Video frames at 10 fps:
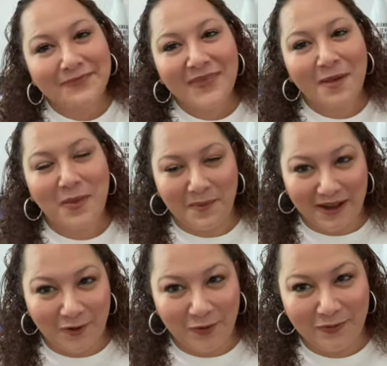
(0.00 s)
But my
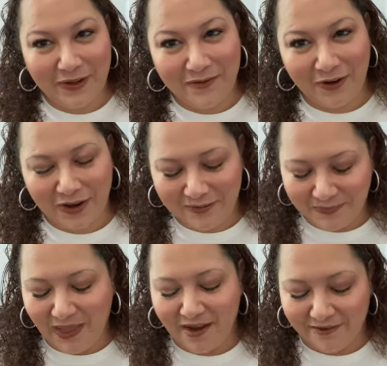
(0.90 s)
cult favorite
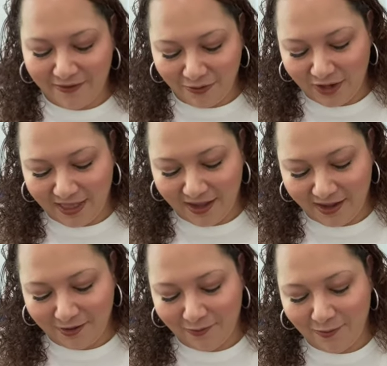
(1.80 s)
out of
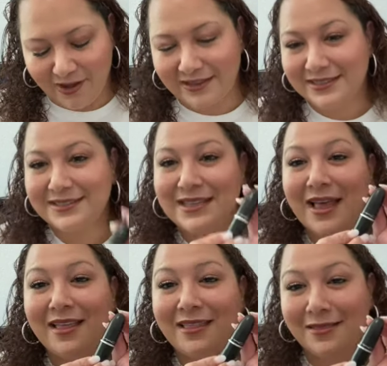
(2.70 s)
everything was
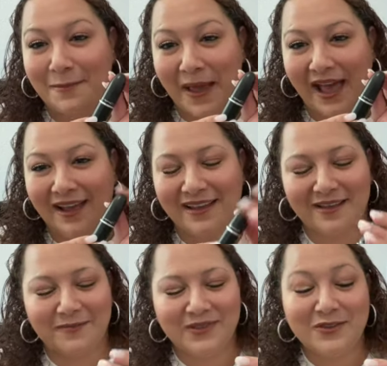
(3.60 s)
MAC.
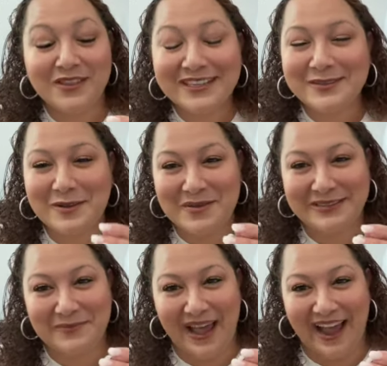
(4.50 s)
So this one is
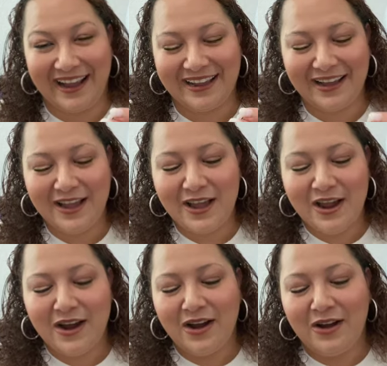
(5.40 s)
MAC
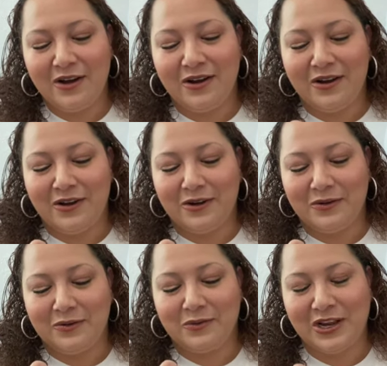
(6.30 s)

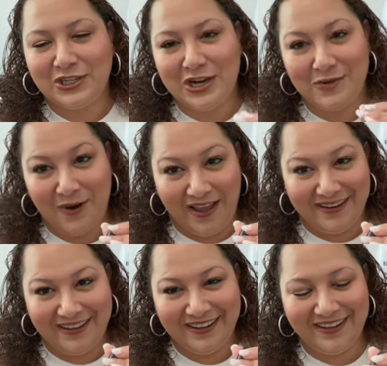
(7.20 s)
Russian
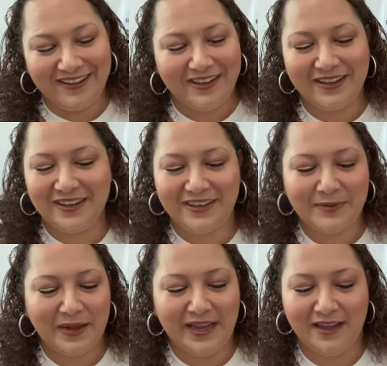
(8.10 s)
Red. Oh
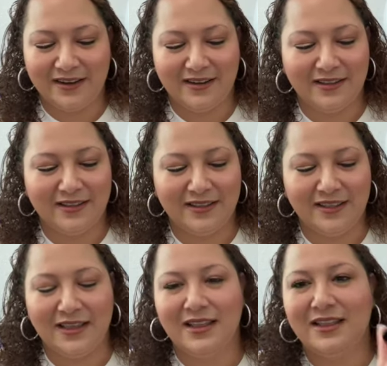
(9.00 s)
man,
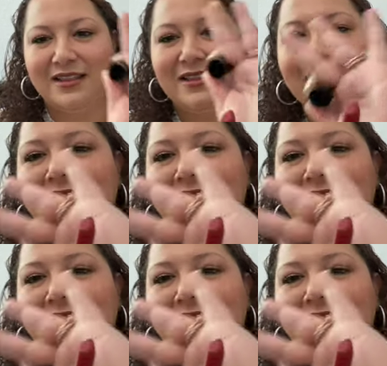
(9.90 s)
look at